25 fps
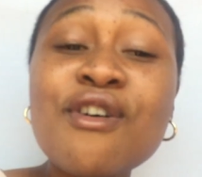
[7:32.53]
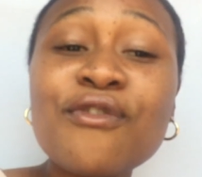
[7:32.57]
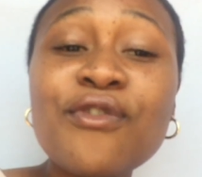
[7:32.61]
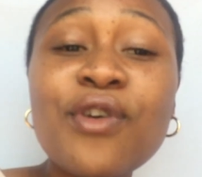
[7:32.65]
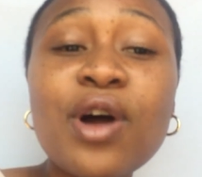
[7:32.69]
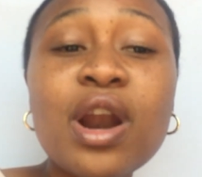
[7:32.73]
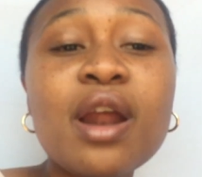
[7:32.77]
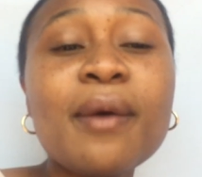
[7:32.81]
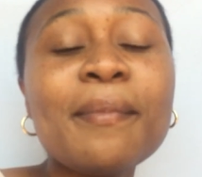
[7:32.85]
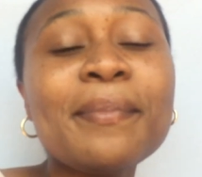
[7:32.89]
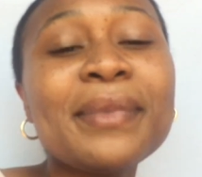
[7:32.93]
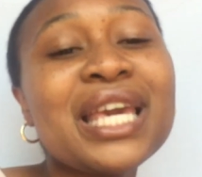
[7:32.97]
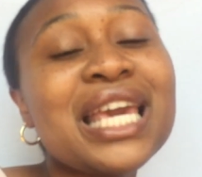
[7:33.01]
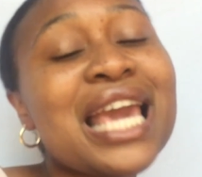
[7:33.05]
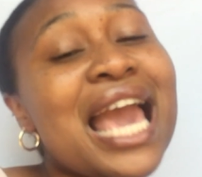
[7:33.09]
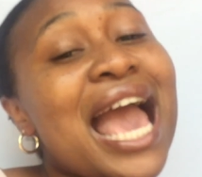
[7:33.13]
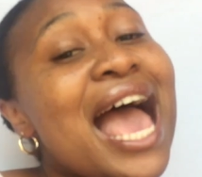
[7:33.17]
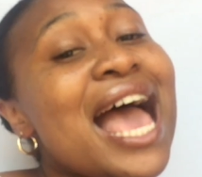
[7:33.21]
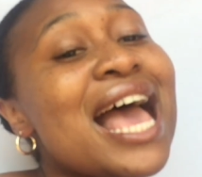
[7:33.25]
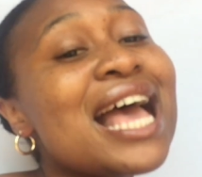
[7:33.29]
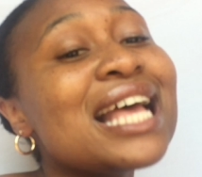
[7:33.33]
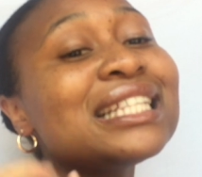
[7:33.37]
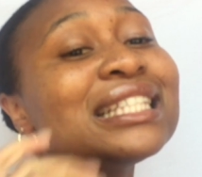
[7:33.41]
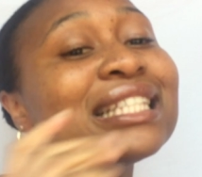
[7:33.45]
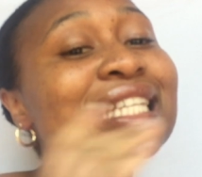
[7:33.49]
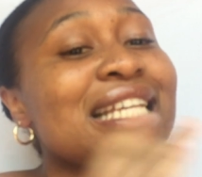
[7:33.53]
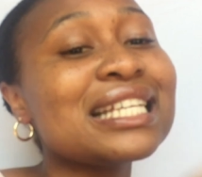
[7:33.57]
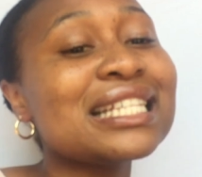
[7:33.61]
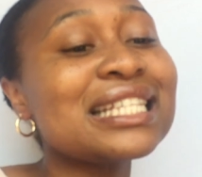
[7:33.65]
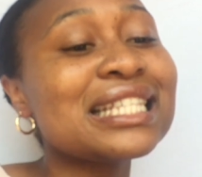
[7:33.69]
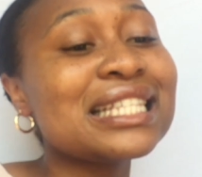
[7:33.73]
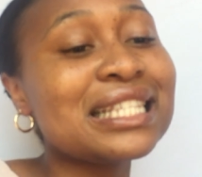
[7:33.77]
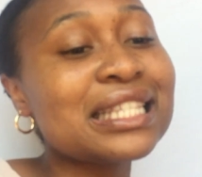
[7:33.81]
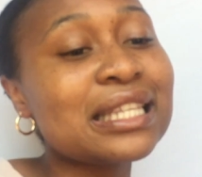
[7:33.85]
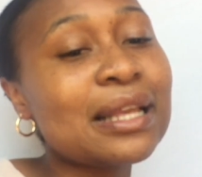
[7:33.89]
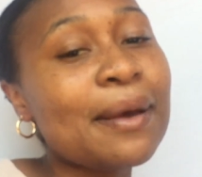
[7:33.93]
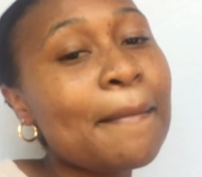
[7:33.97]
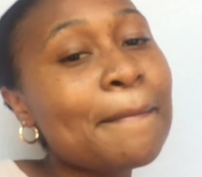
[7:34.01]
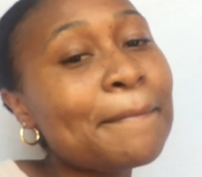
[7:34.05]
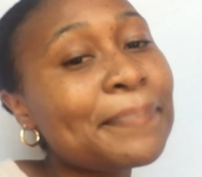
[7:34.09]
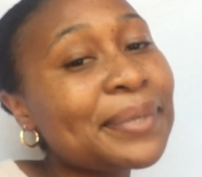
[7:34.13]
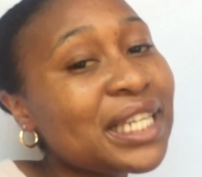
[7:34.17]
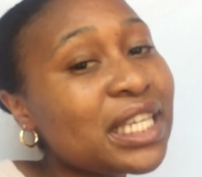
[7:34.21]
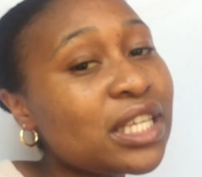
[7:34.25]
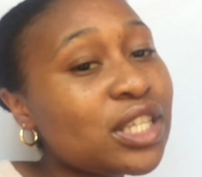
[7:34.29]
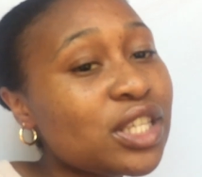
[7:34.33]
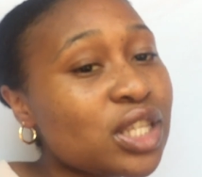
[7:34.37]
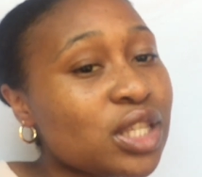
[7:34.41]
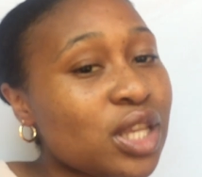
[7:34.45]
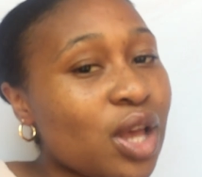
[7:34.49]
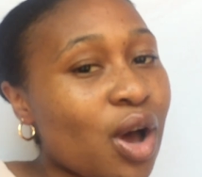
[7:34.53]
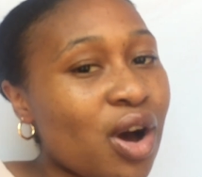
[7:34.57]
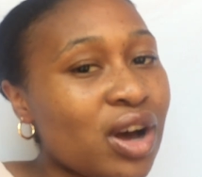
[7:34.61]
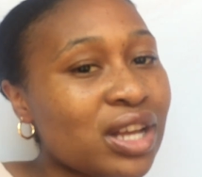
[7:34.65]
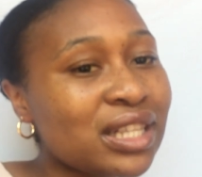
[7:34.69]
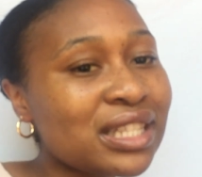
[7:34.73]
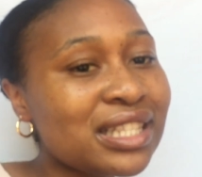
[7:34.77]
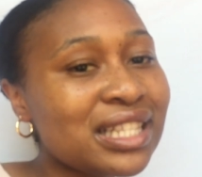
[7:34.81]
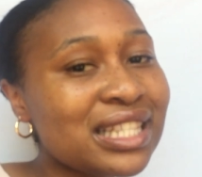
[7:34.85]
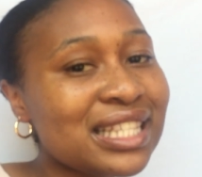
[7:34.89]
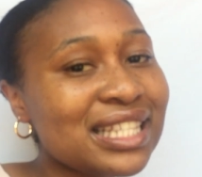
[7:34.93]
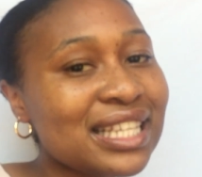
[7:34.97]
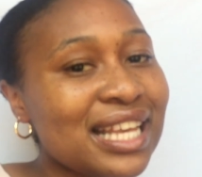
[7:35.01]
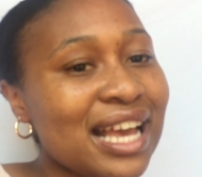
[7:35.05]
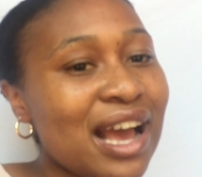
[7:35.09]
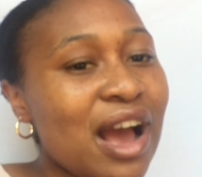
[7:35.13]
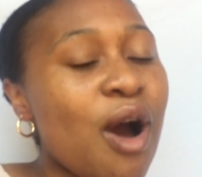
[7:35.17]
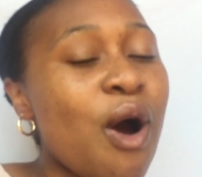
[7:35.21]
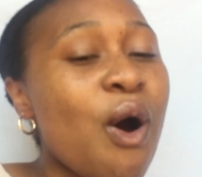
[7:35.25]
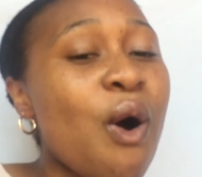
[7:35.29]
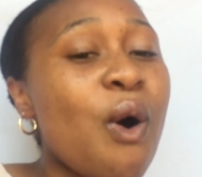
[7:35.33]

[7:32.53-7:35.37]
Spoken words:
follow me at Simply.sontz,